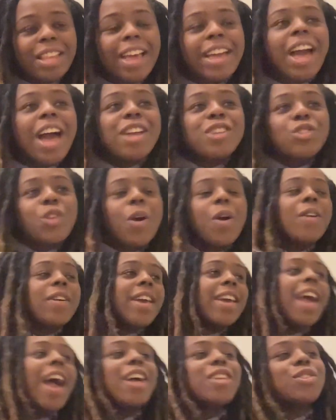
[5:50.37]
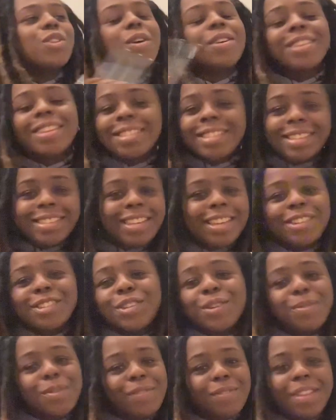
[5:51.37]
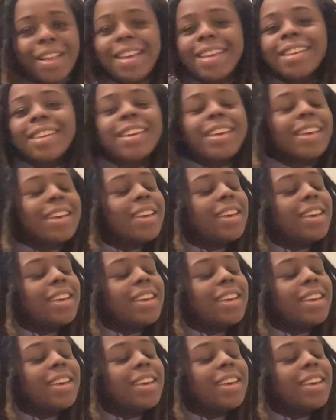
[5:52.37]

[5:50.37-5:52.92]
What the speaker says: Like, I know there's this issue with like